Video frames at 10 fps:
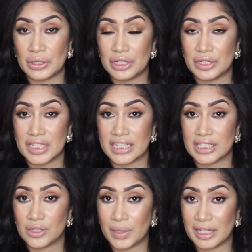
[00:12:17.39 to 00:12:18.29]
You can use it as
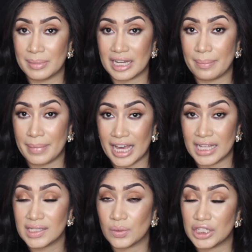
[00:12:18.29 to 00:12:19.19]
a 20-minute
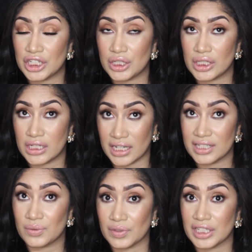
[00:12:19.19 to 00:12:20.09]
mask, which it
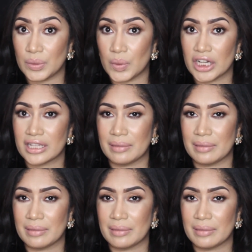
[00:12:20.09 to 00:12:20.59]
does really work.